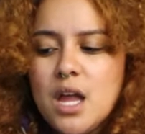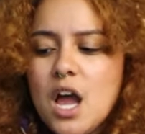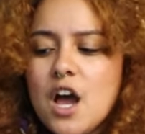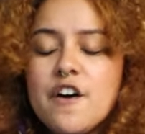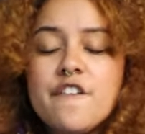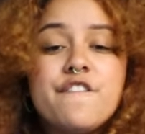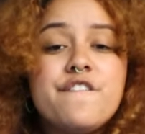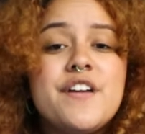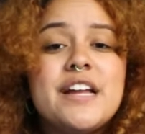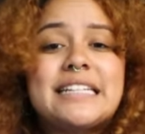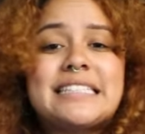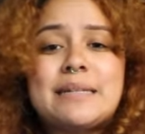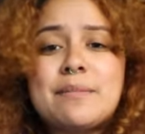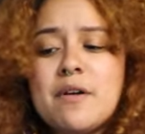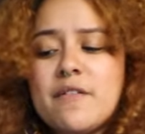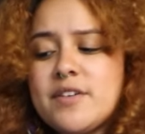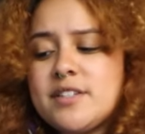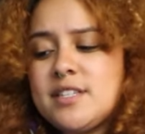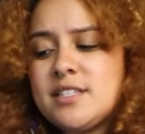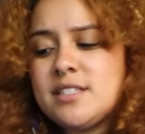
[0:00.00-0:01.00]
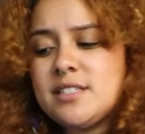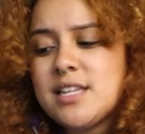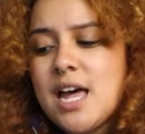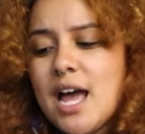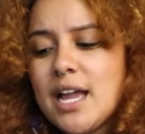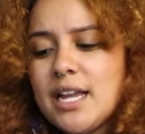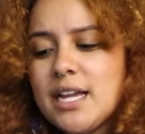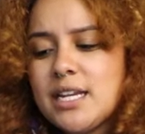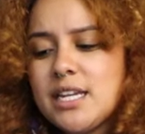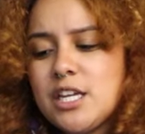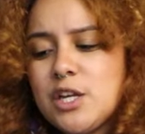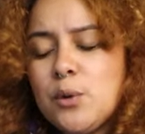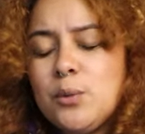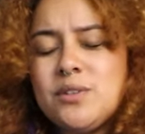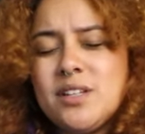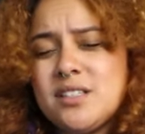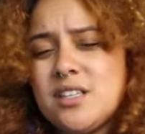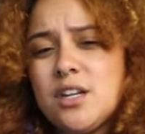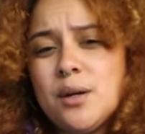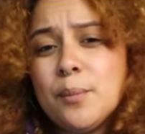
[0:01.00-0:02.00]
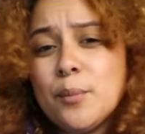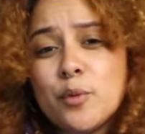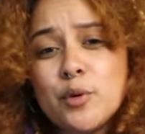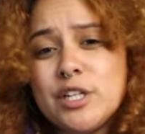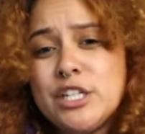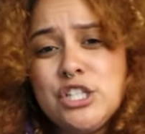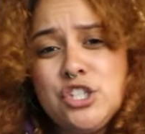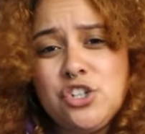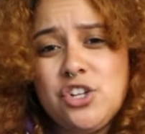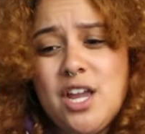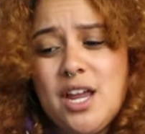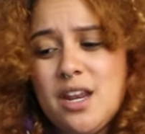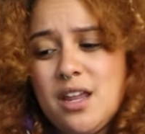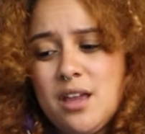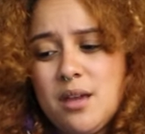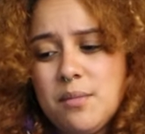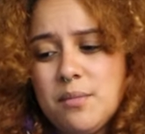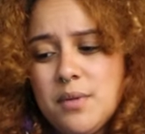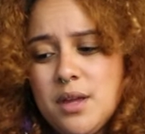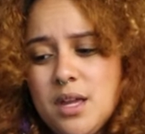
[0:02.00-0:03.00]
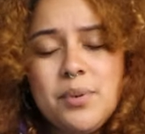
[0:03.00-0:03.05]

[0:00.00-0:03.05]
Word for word: a victim of a society who doesn't appreciate him,